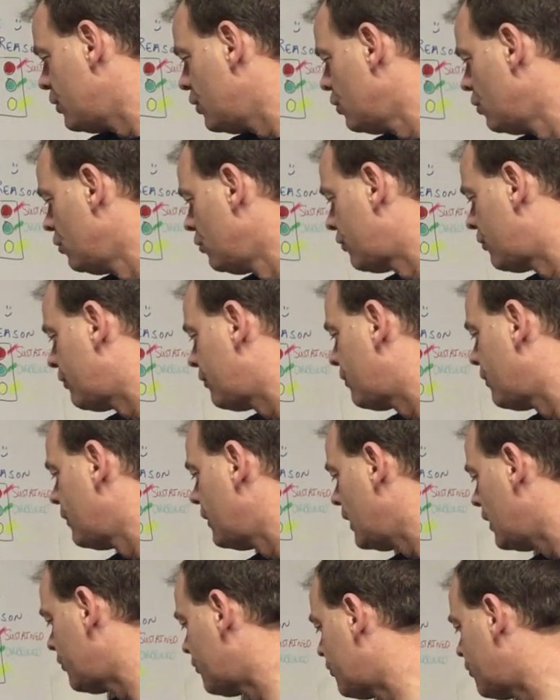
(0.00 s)
use
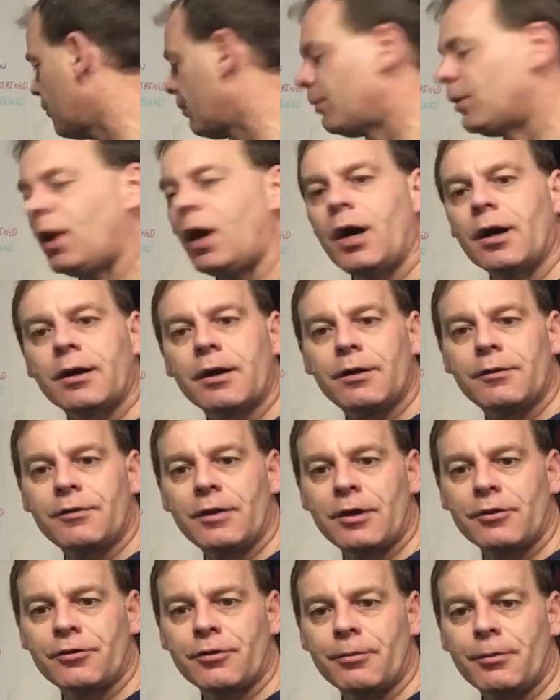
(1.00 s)
this to block
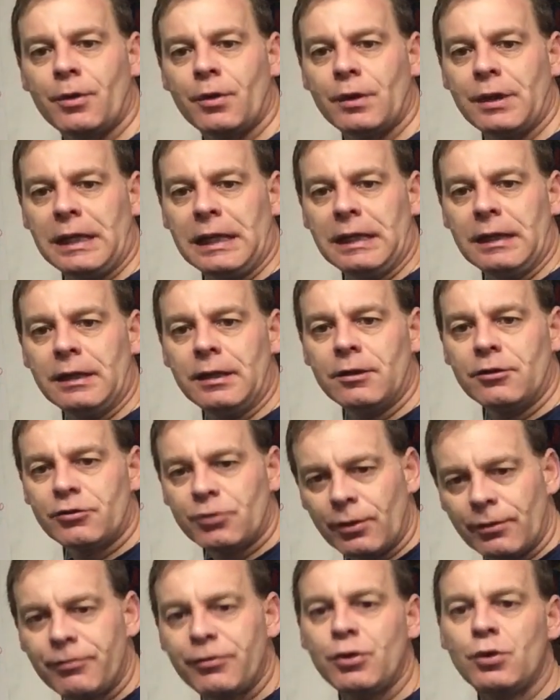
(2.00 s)
testimony.
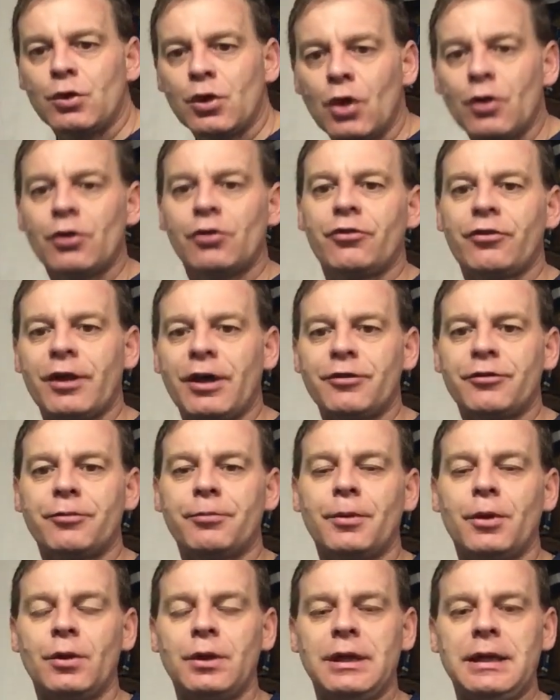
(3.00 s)
So if you know there's
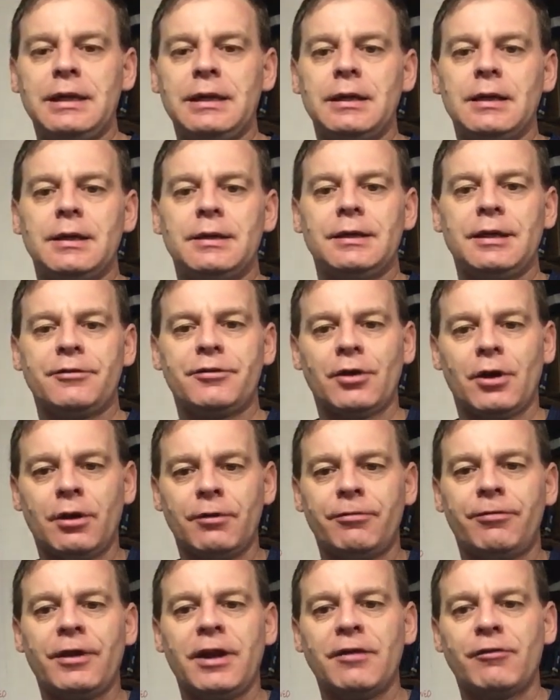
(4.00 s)
testimony that's
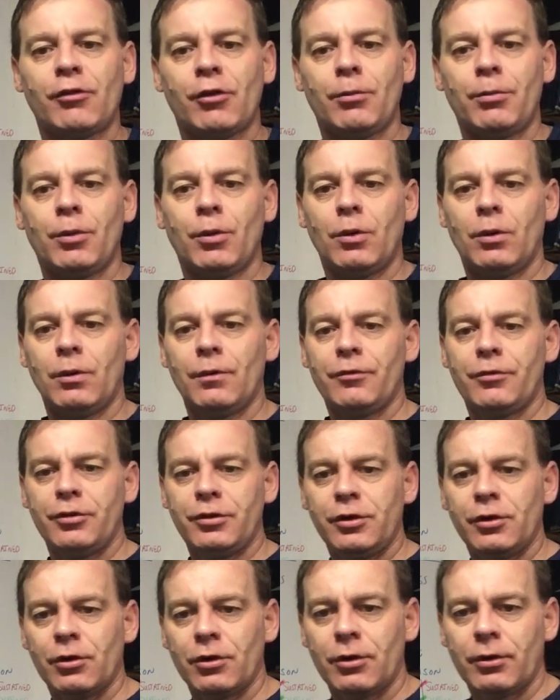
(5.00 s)
unfavorable to
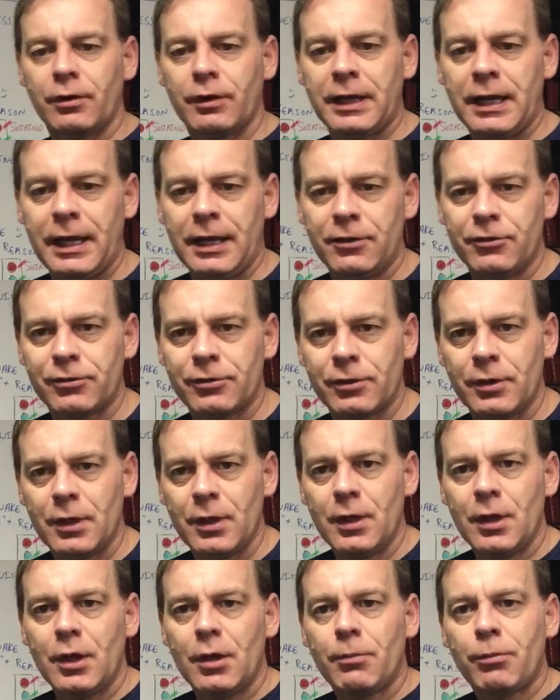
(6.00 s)
your case,
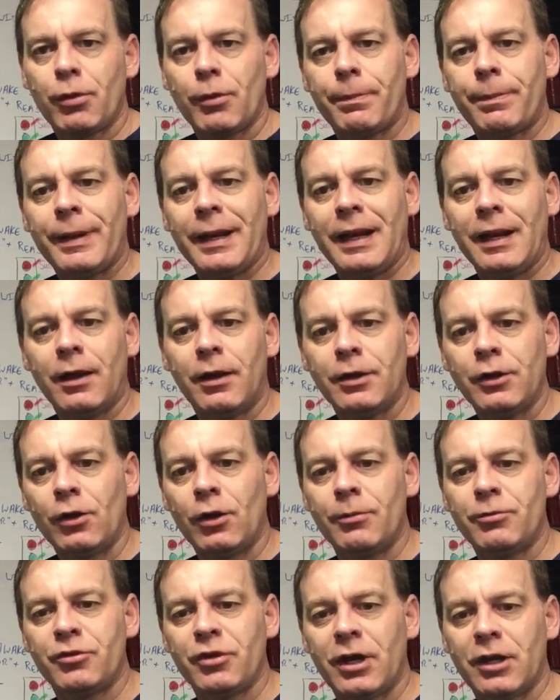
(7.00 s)
prepare your
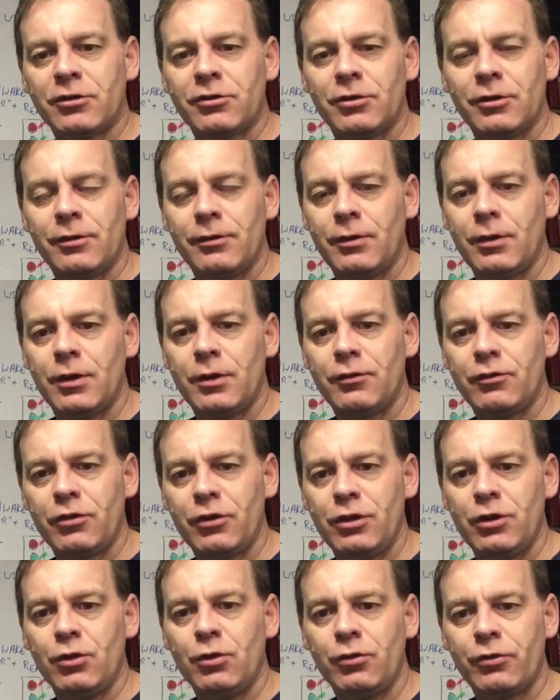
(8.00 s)
objection to
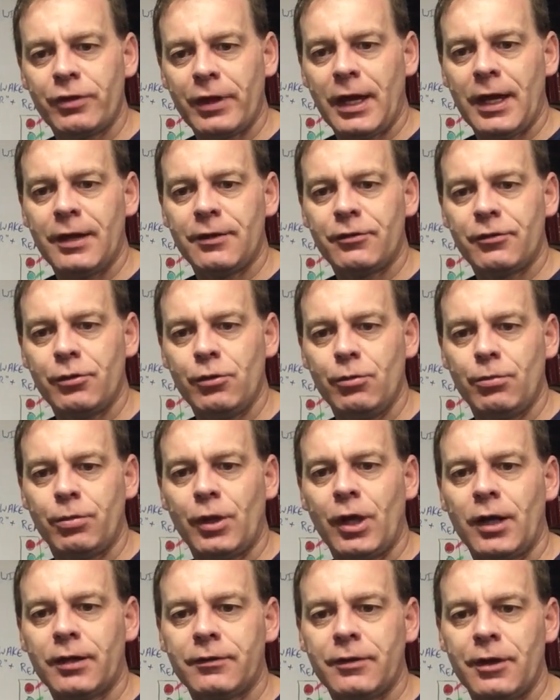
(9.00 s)
use that to
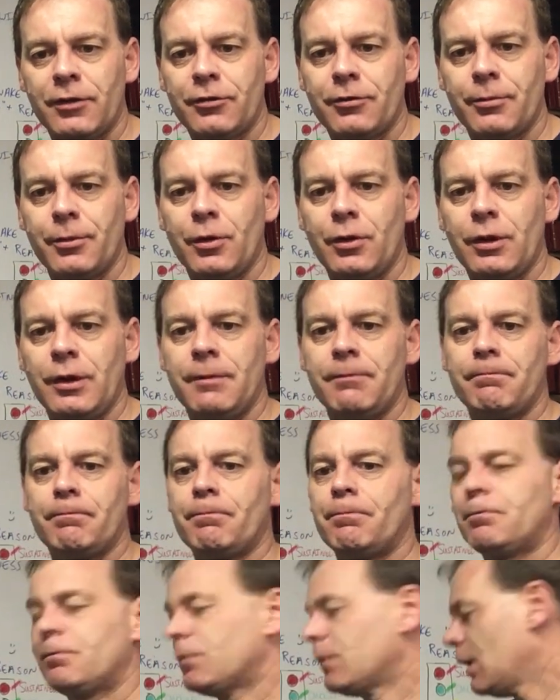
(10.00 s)
block testimony.
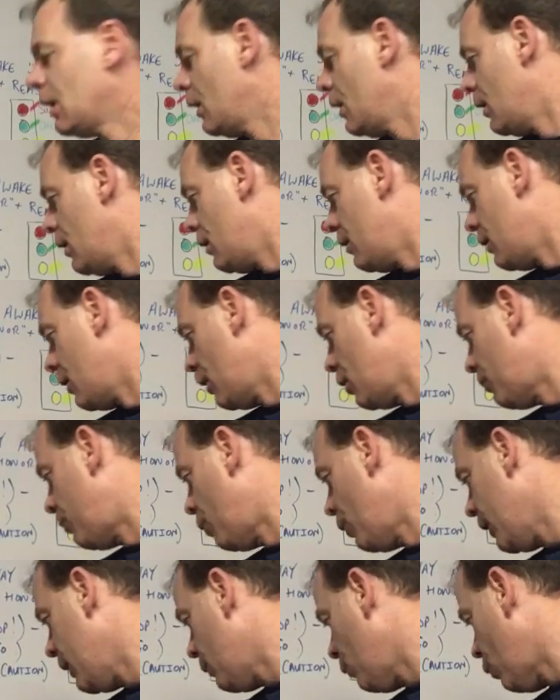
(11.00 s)
Another
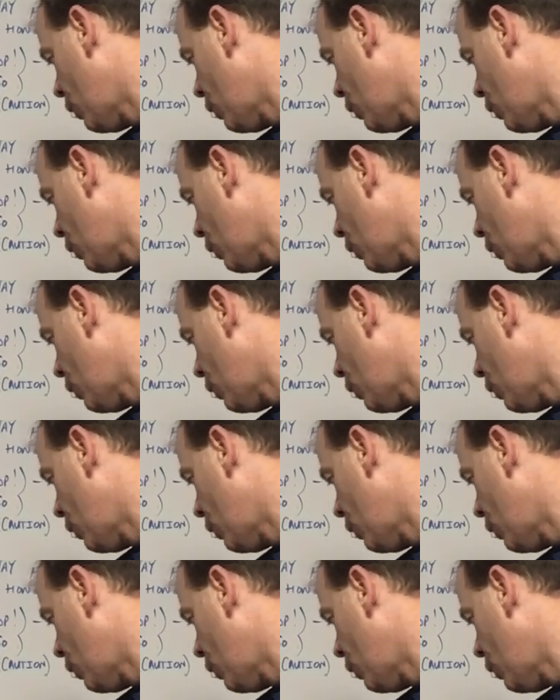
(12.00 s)
point,